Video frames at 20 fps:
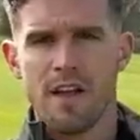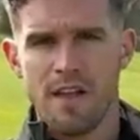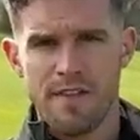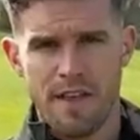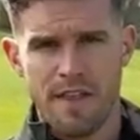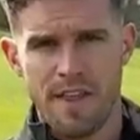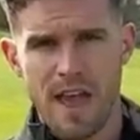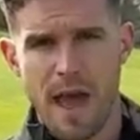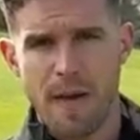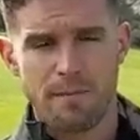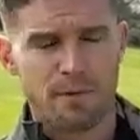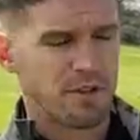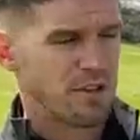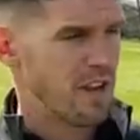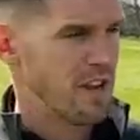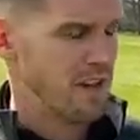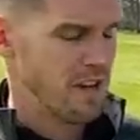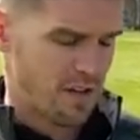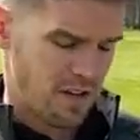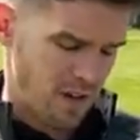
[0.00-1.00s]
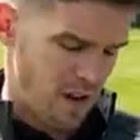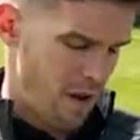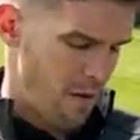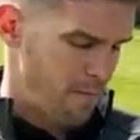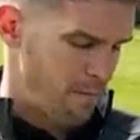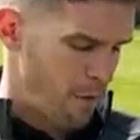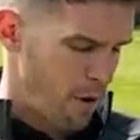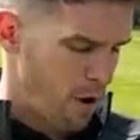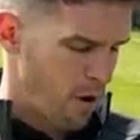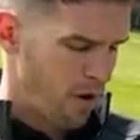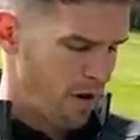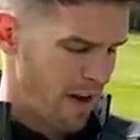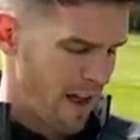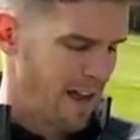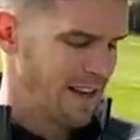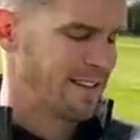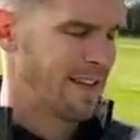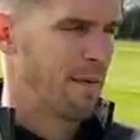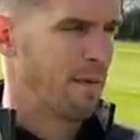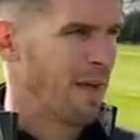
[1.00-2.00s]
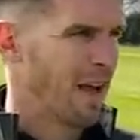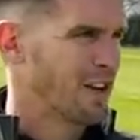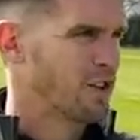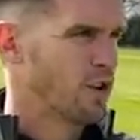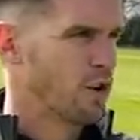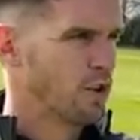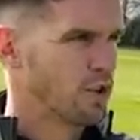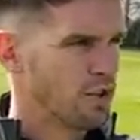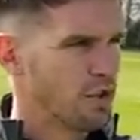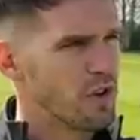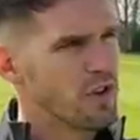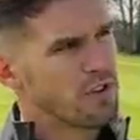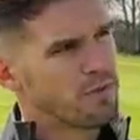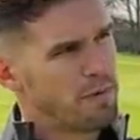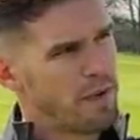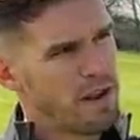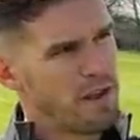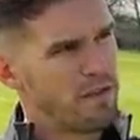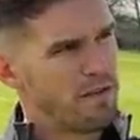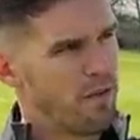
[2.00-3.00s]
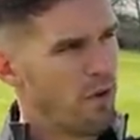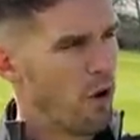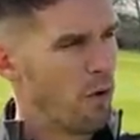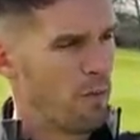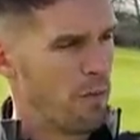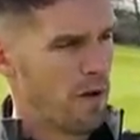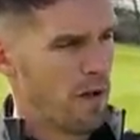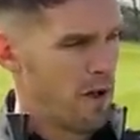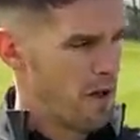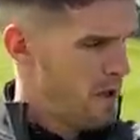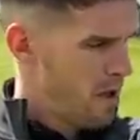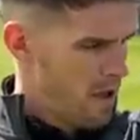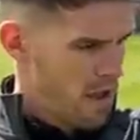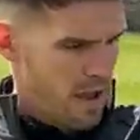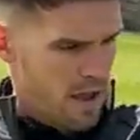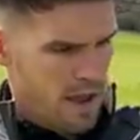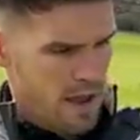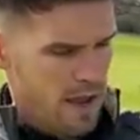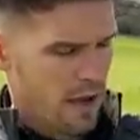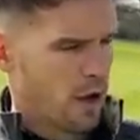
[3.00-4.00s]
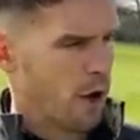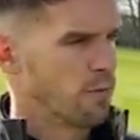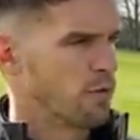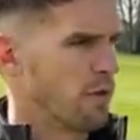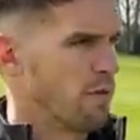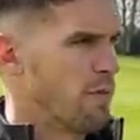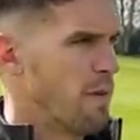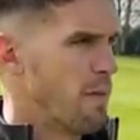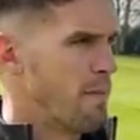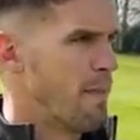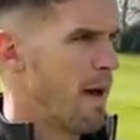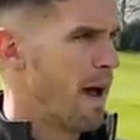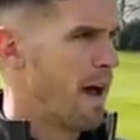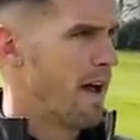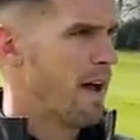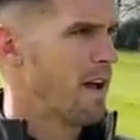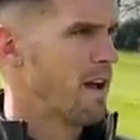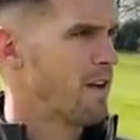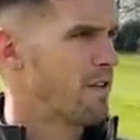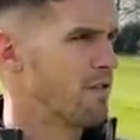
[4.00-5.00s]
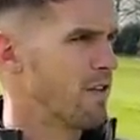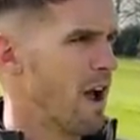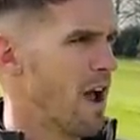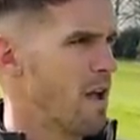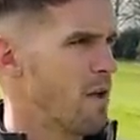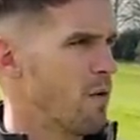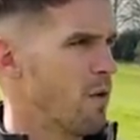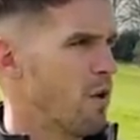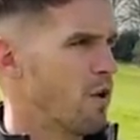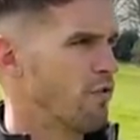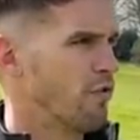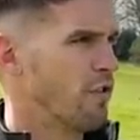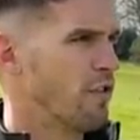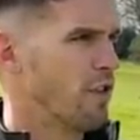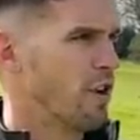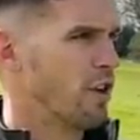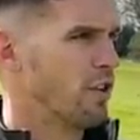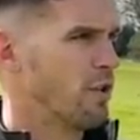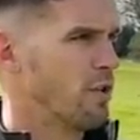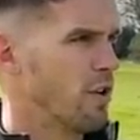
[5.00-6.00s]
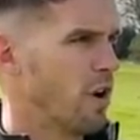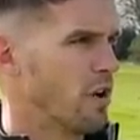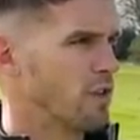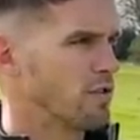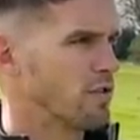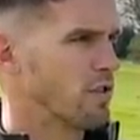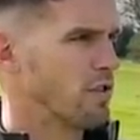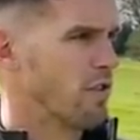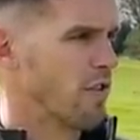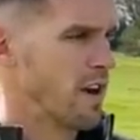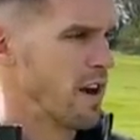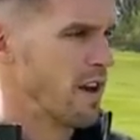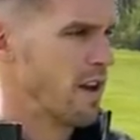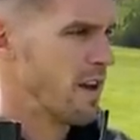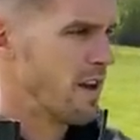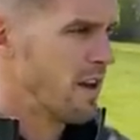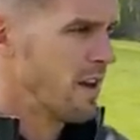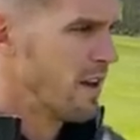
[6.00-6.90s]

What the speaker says: than the MCs, but like I said, with that tungsten and speed foam, it comes off a bit better. Right, 132 yards to the green.